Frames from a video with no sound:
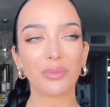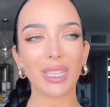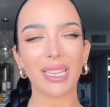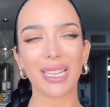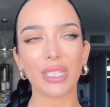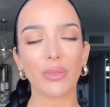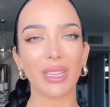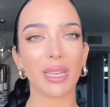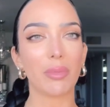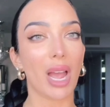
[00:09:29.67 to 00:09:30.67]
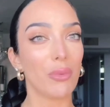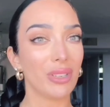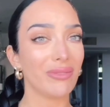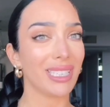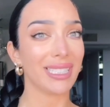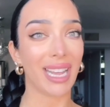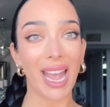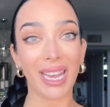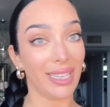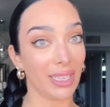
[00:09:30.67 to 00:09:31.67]
That's the only thing, but I wouldn't really say
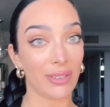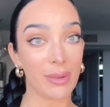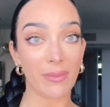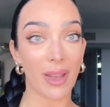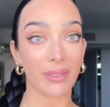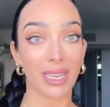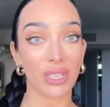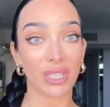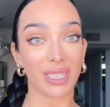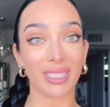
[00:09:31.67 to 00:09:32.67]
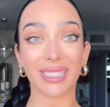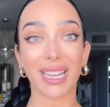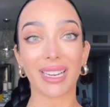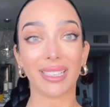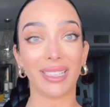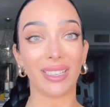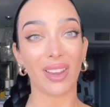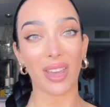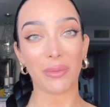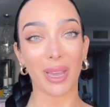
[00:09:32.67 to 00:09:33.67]
any cream foundation is exactly
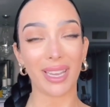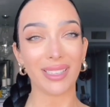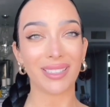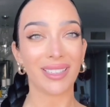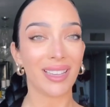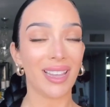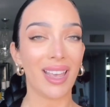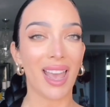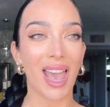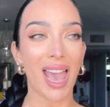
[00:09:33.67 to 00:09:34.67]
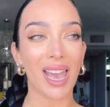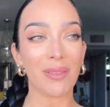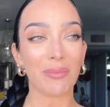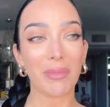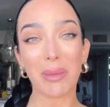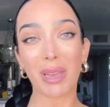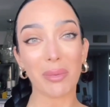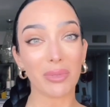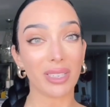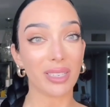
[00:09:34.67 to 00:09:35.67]
lightweight. Maybe I
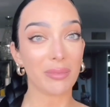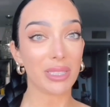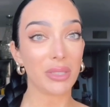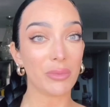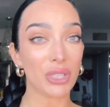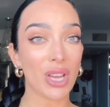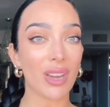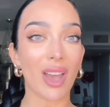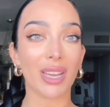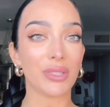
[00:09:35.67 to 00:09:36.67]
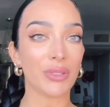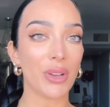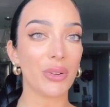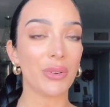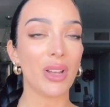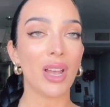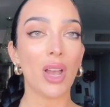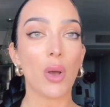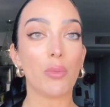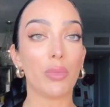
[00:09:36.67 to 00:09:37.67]
put a little bit too much on, I don't know,
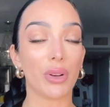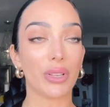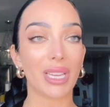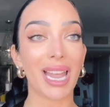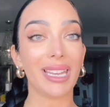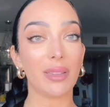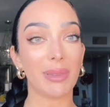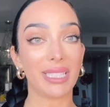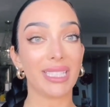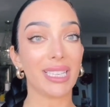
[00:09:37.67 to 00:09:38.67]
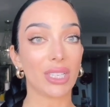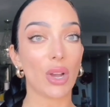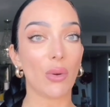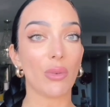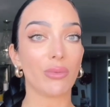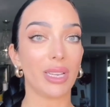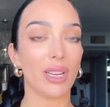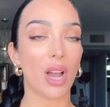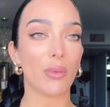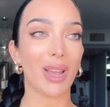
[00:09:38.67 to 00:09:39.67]
but a little bit did go a really
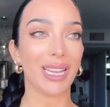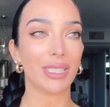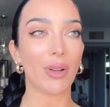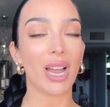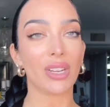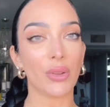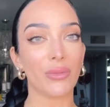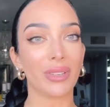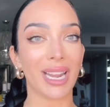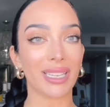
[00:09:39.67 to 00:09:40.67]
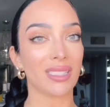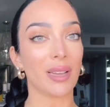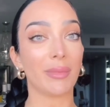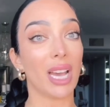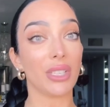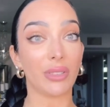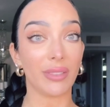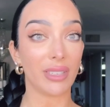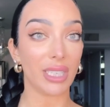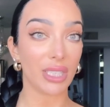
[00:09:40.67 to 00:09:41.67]
long way, so I'll know for next time that I don't
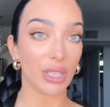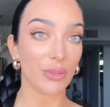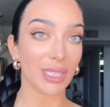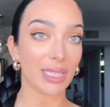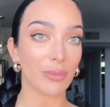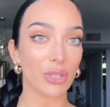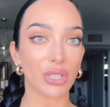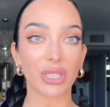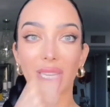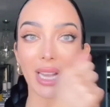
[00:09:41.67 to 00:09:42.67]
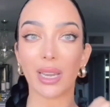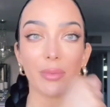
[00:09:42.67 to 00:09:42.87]
even need to use as much, because I kind of